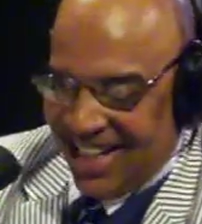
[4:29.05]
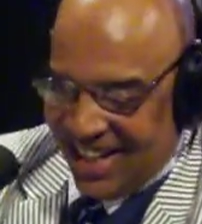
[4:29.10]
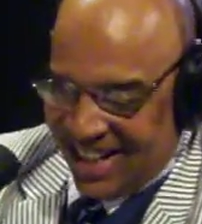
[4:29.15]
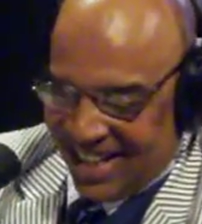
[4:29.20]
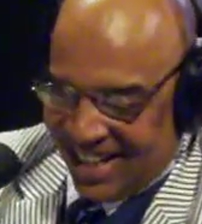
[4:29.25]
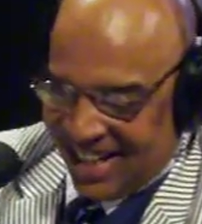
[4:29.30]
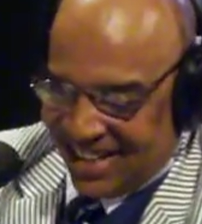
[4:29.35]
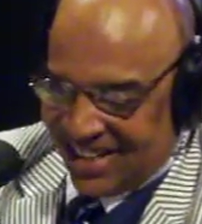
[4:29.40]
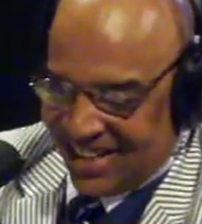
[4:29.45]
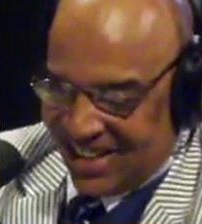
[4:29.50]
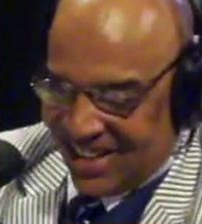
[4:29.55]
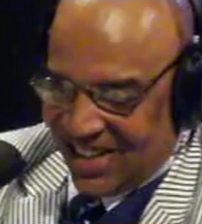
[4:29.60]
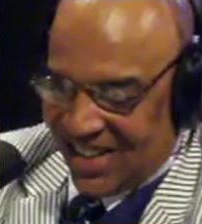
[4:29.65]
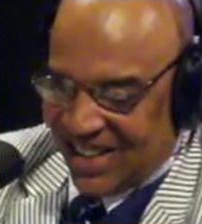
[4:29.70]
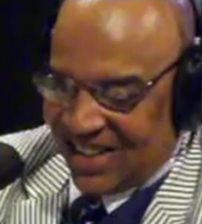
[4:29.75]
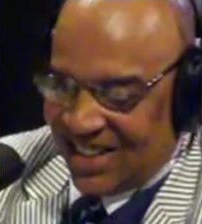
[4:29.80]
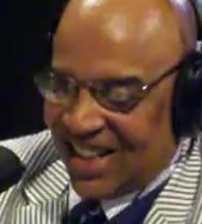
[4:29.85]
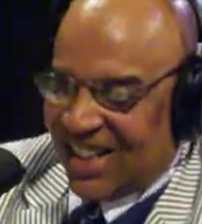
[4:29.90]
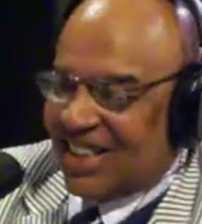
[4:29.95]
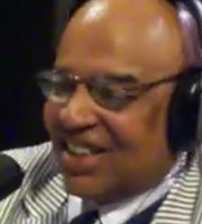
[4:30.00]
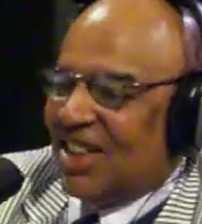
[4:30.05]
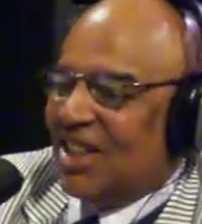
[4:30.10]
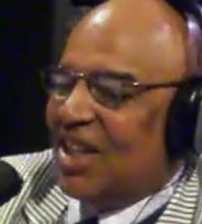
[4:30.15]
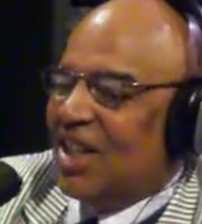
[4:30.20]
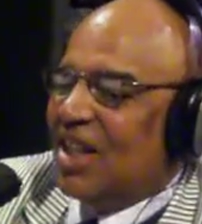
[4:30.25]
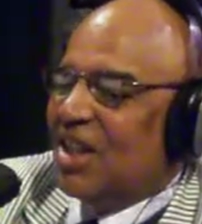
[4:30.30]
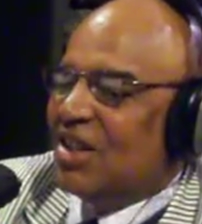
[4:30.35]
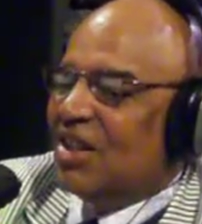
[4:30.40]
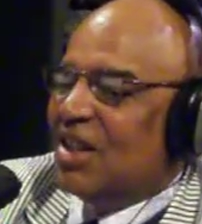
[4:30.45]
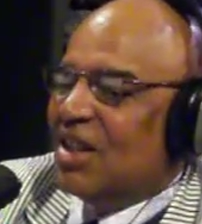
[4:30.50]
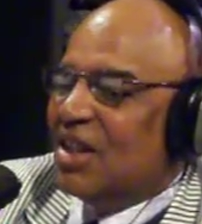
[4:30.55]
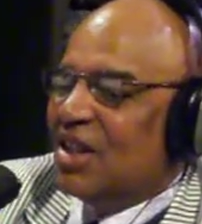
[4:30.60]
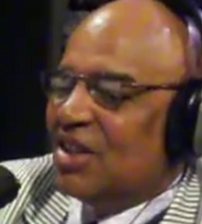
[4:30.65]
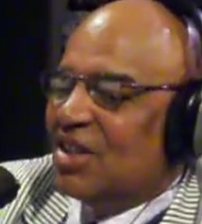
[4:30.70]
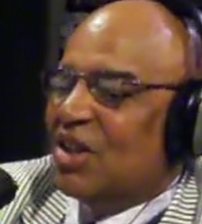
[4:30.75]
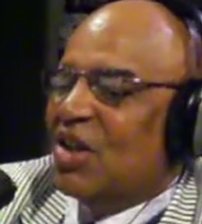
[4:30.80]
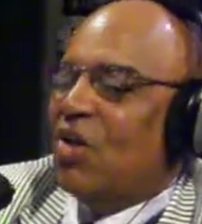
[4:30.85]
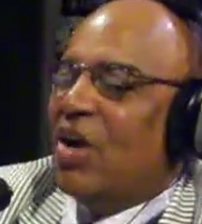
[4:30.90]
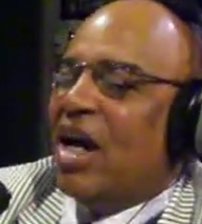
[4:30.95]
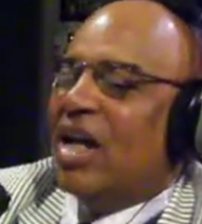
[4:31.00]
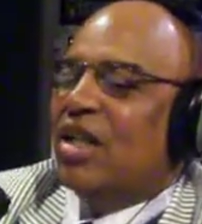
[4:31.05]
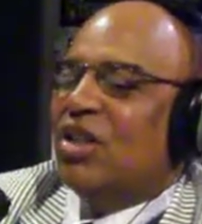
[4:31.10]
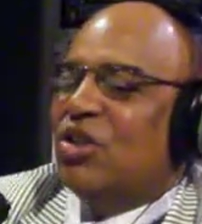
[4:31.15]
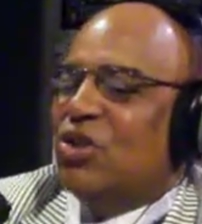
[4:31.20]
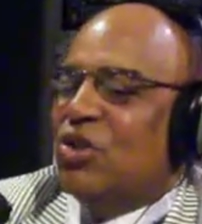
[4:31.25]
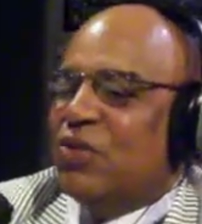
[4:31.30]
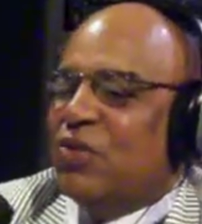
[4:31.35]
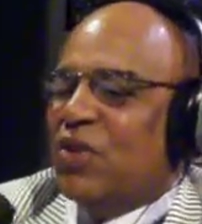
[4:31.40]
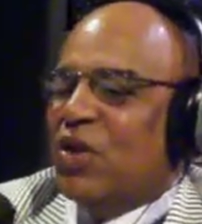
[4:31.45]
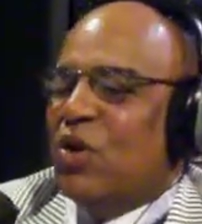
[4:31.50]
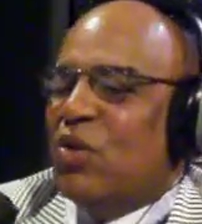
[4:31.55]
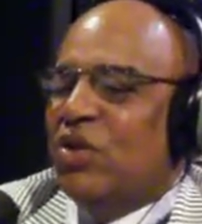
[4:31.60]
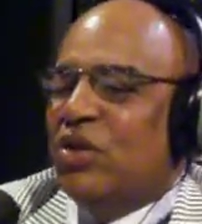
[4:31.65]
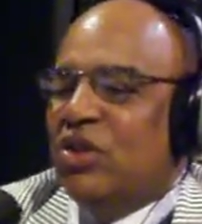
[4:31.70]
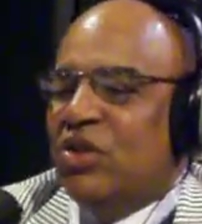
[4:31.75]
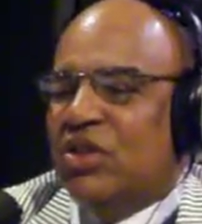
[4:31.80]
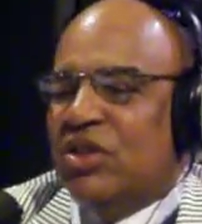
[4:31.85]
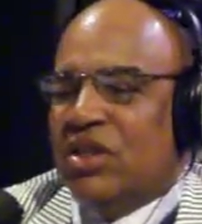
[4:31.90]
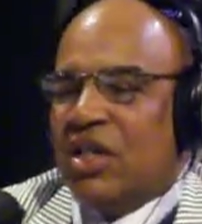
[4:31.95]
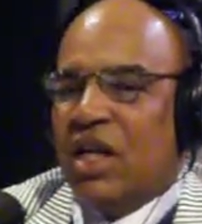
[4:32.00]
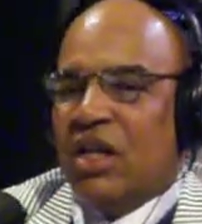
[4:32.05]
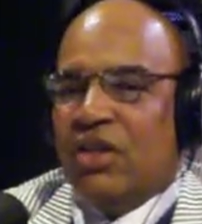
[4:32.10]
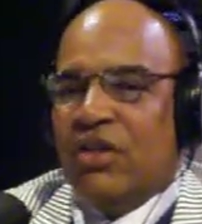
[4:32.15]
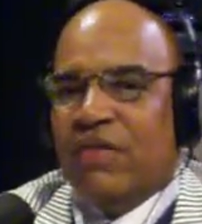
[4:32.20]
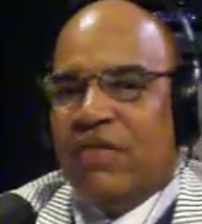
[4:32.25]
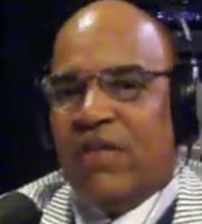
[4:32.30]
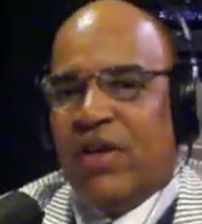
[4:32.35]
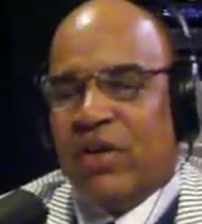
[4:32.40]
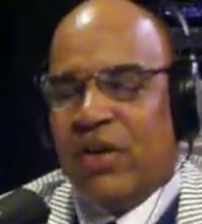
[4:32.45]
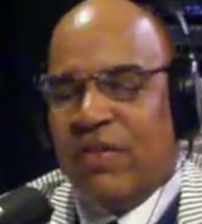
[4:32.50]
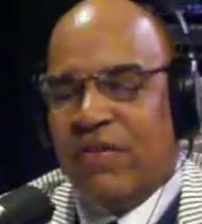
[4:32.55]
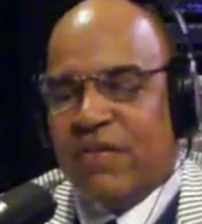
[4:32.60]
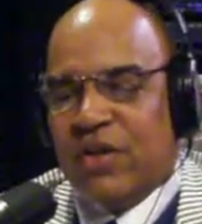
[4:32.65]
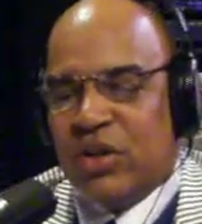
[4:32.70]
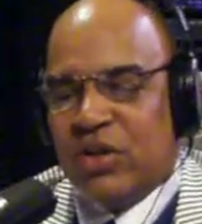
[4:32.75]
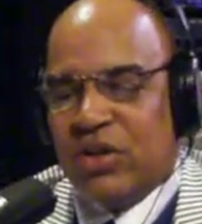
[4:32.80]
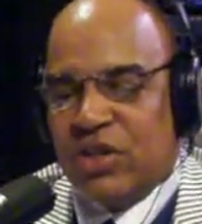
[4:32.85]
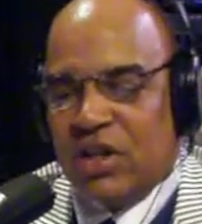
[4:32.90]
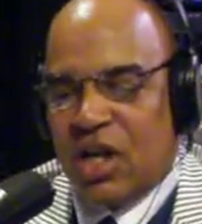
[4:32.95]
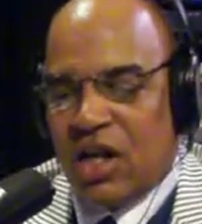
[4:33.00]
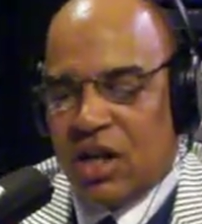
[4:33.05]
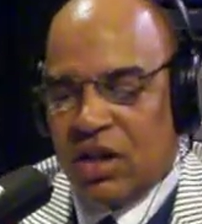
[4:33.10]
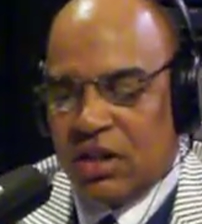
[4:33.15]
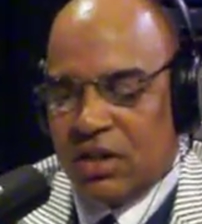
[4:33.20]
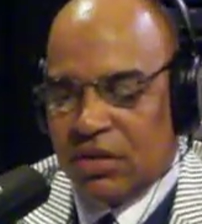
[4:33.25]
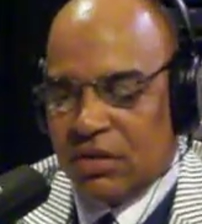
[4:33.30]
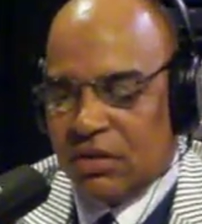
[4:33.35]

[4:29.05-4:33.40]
That's good. So how did you feel when you sung your very first song?